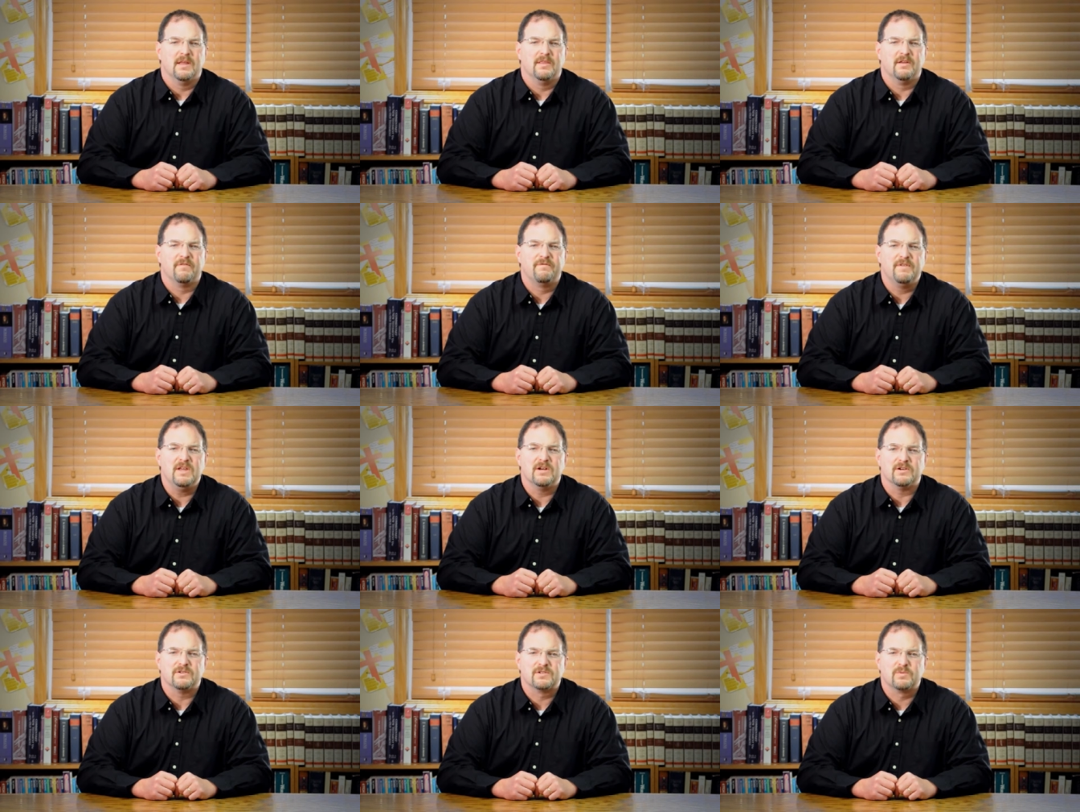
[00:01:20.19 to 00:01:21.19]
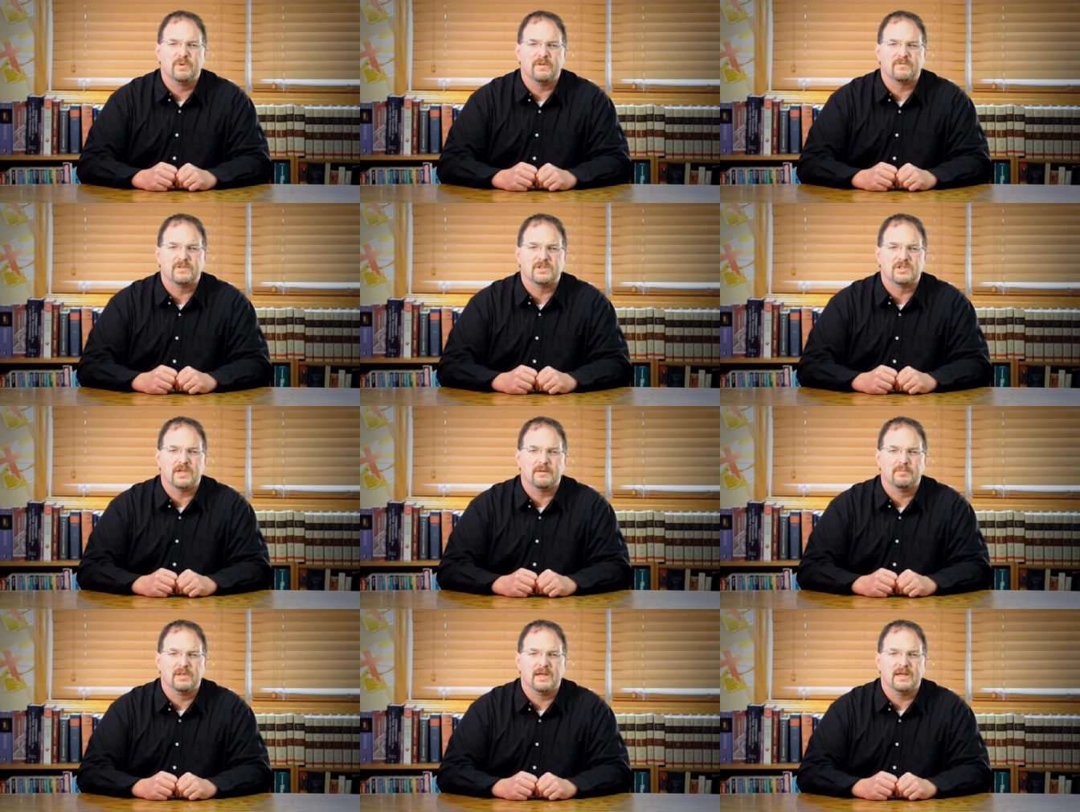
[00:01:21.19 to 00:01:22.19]
Their feet are swift to shed
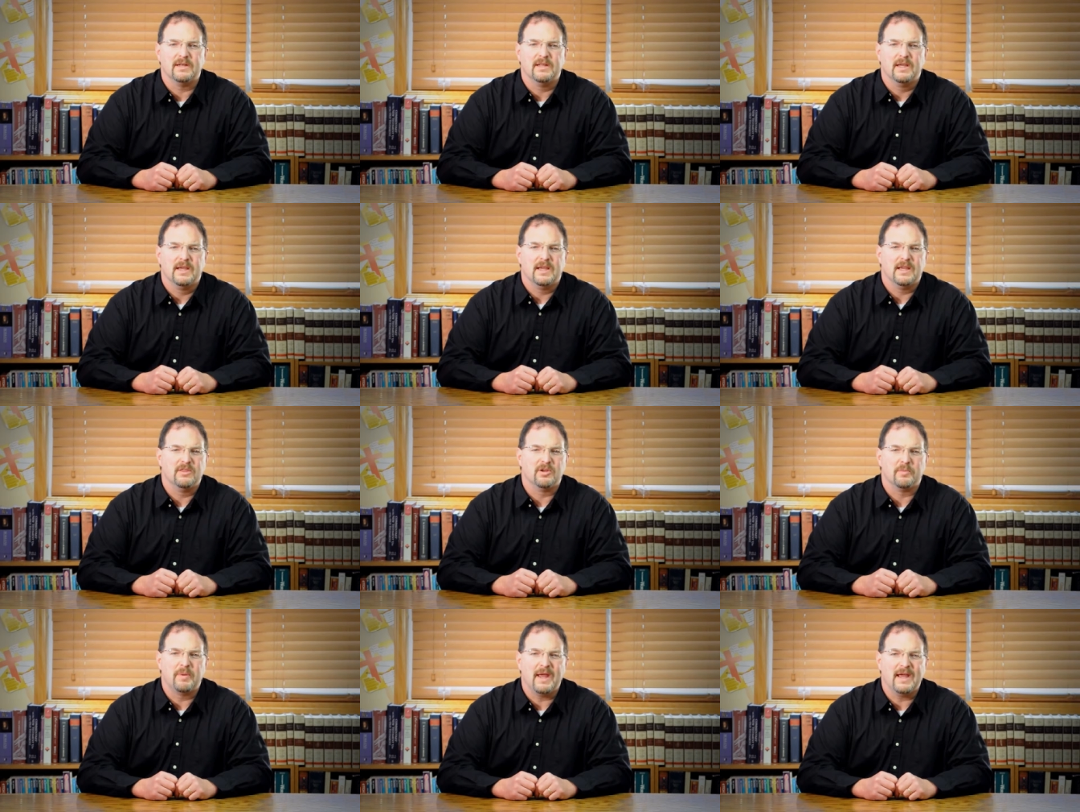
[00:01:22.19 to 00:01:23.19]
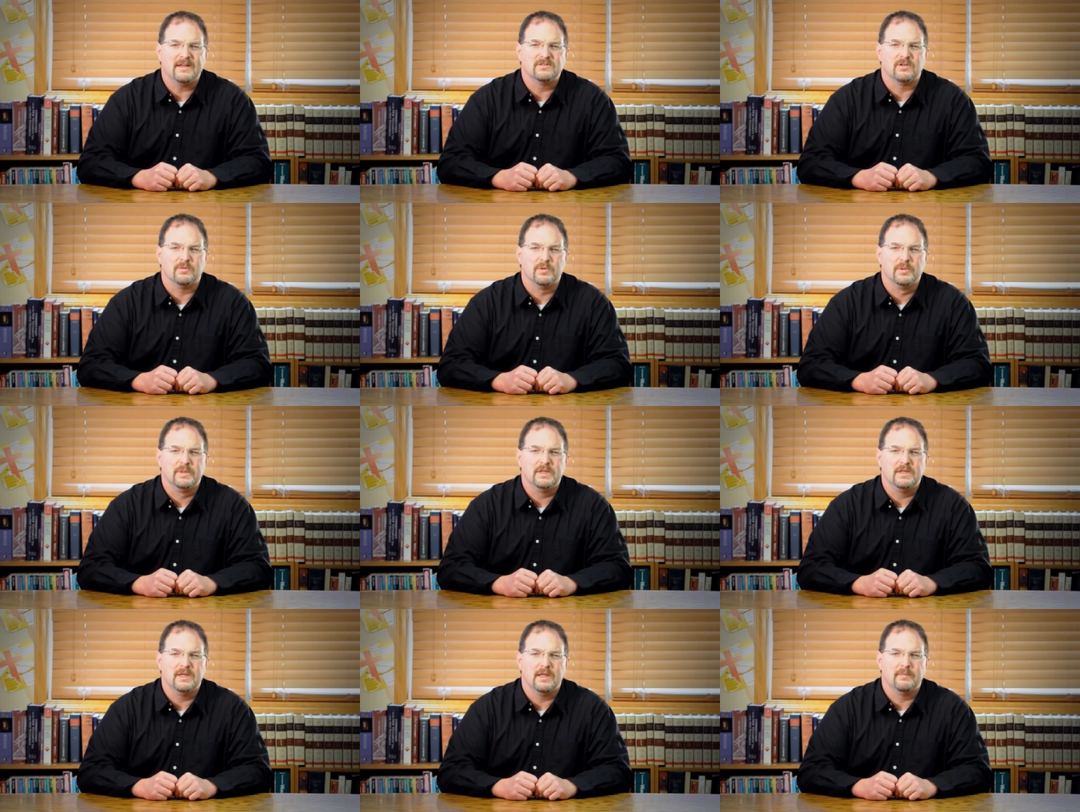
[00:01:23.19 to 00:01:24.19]
blood. In their paths are
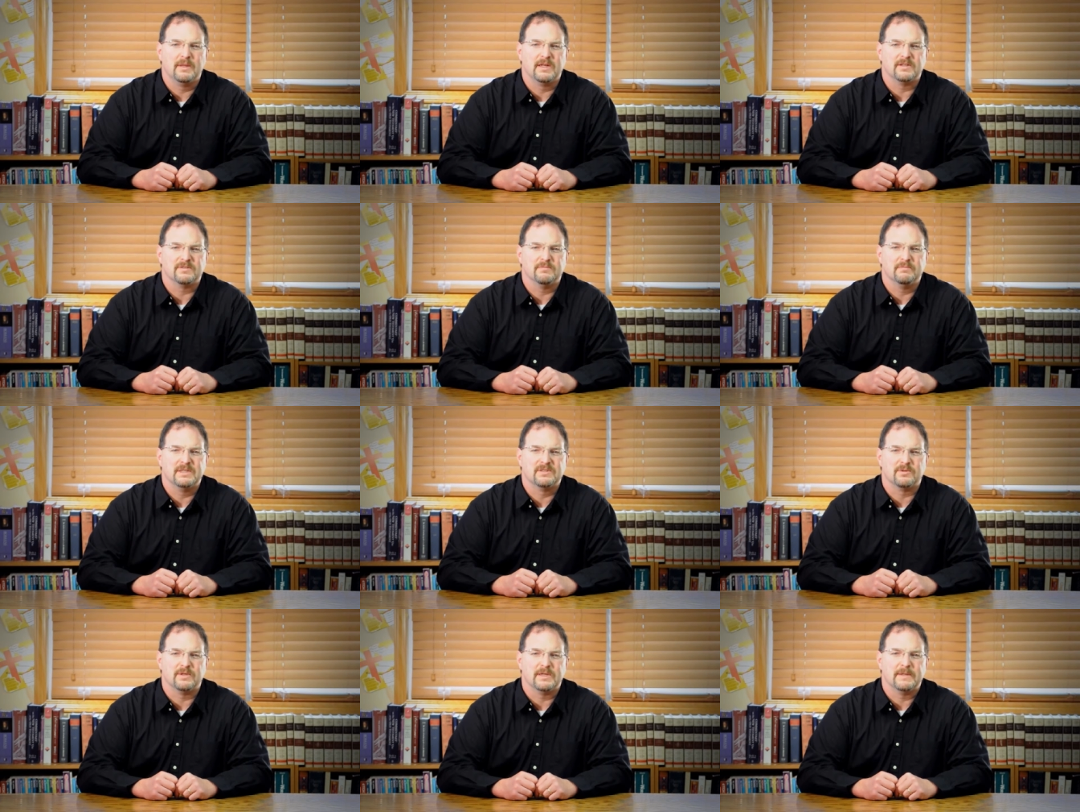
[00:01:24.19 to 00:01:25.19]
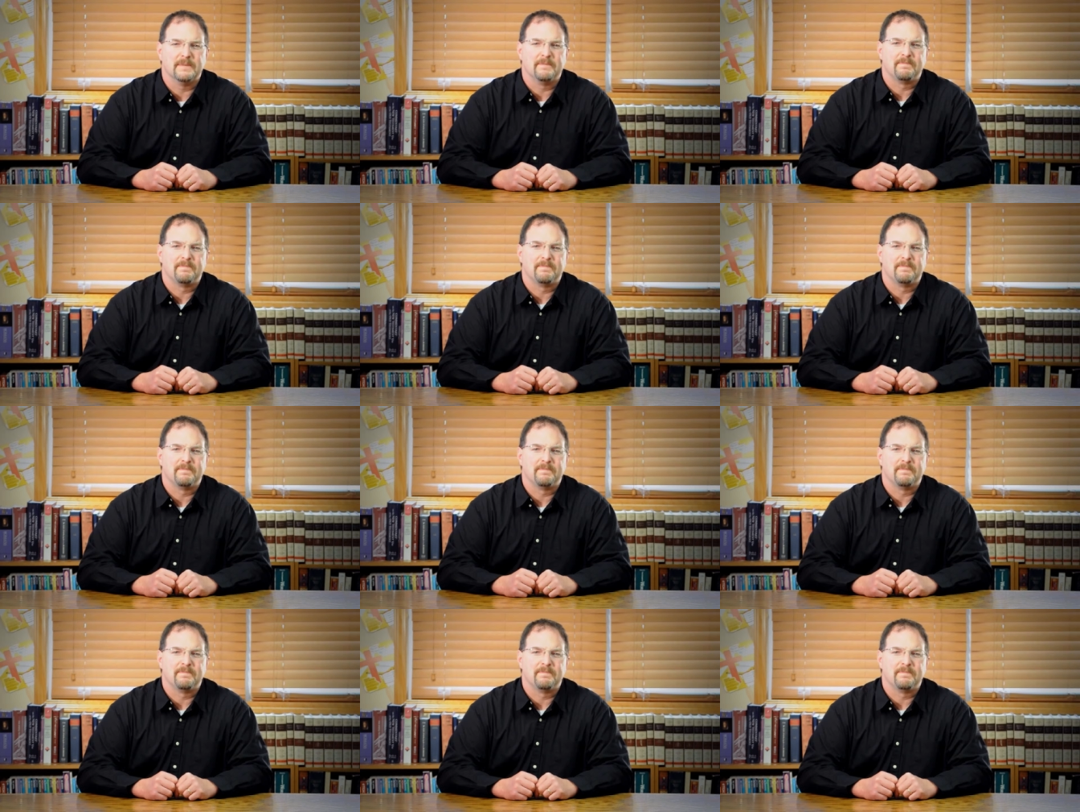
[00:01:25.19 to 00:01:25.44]
ruin and misery.